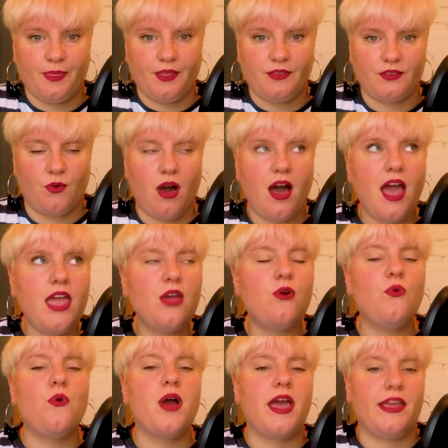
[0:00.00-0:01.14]
So I
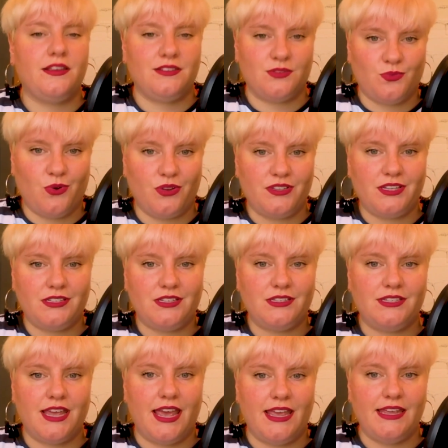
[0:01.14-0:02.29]
always wanted to
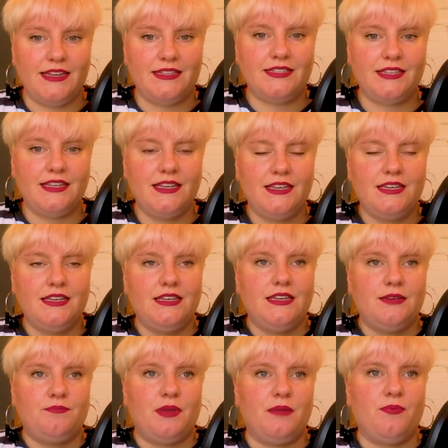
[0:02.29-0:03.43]
date
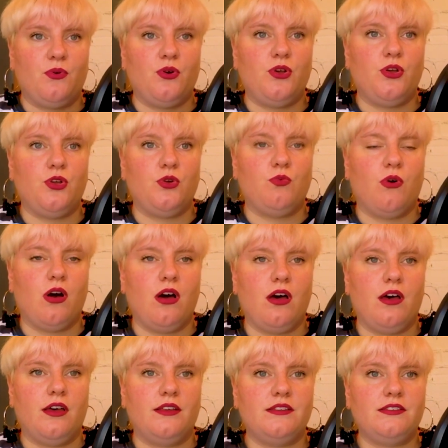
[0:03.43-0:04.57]
people who
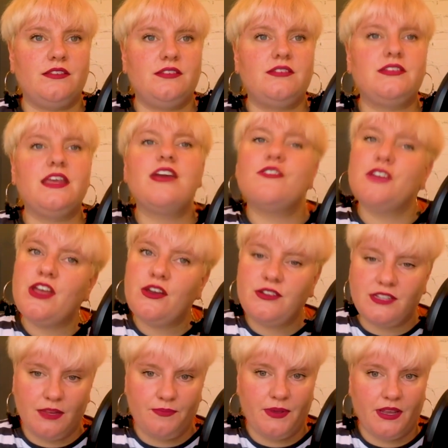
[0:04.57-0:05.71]
were
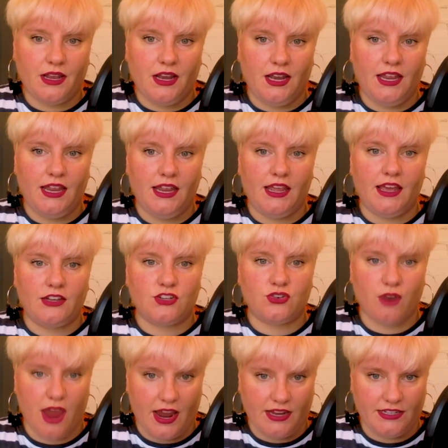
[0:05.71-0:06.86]
stereotypically
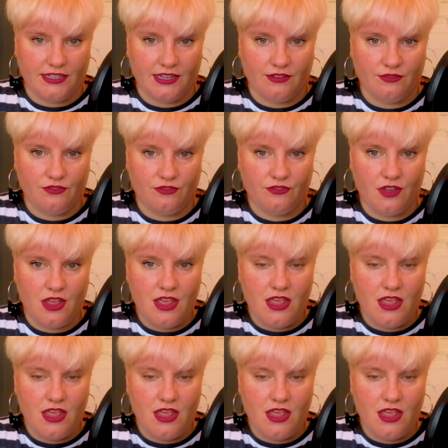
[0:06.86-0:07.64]
attractive.